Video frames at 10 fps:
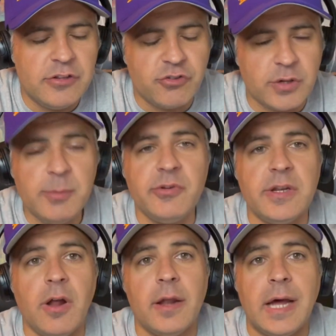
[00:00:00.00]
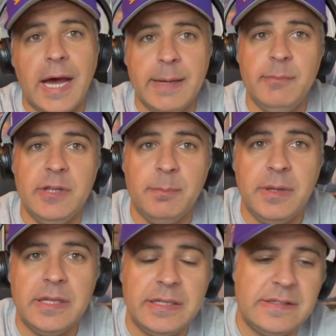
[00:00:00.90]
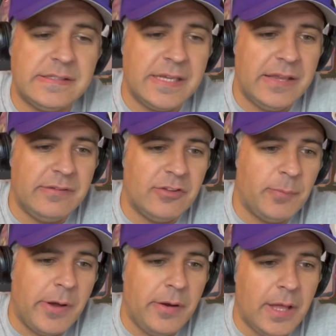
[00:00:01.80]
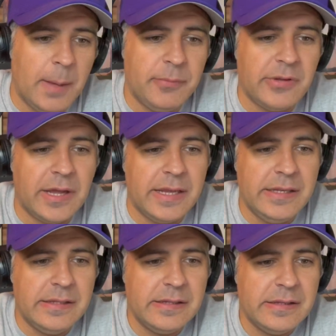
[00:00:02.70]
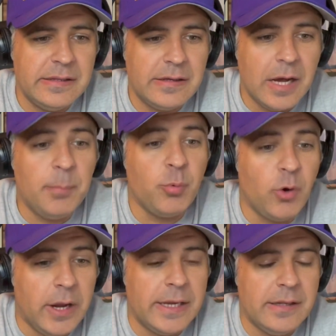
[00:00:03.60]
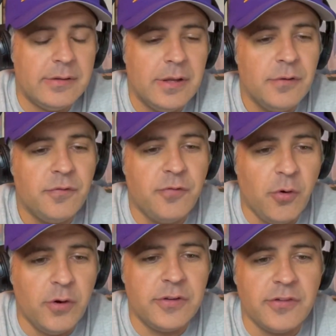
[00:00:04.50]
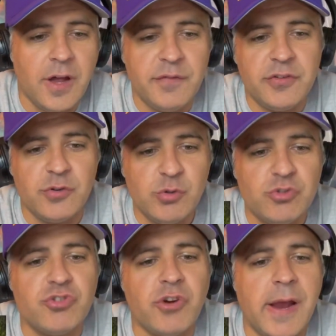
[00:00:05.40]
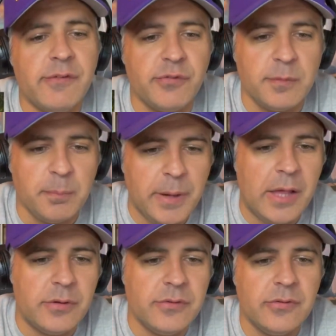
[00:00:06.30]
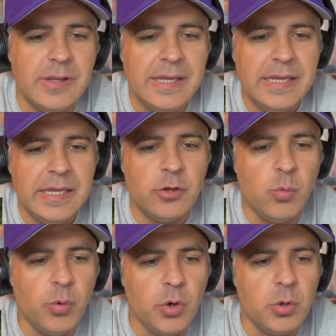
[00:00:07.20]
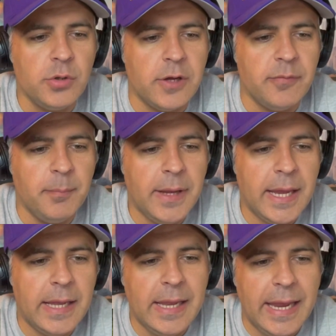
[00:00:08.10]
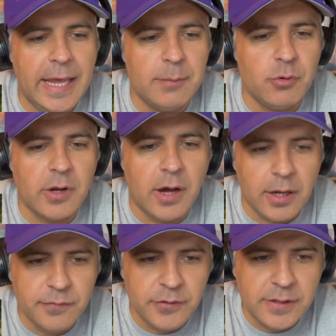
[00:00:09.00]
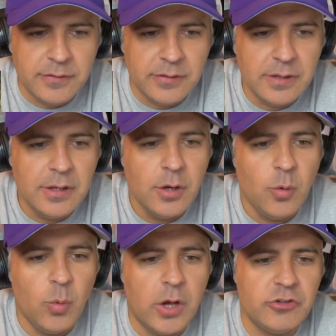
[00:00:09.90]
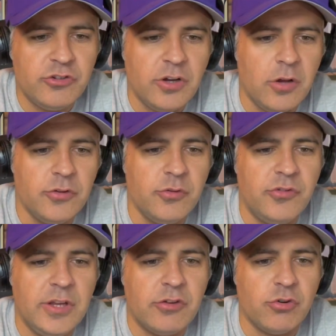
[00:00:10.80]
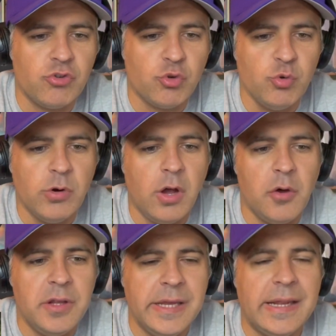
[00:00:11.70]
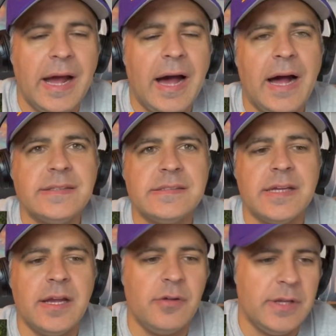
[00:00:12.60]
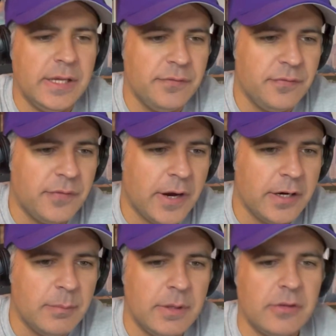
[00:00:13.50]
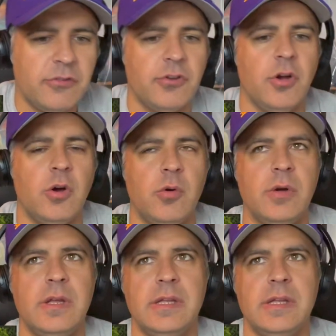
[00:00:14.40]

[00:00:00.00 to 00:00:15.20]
description on IMDb at least says it's about an upright forest officer who strives for balance in a world of man-animal conflict, while she also seeks for true calling in a hostile environment. So,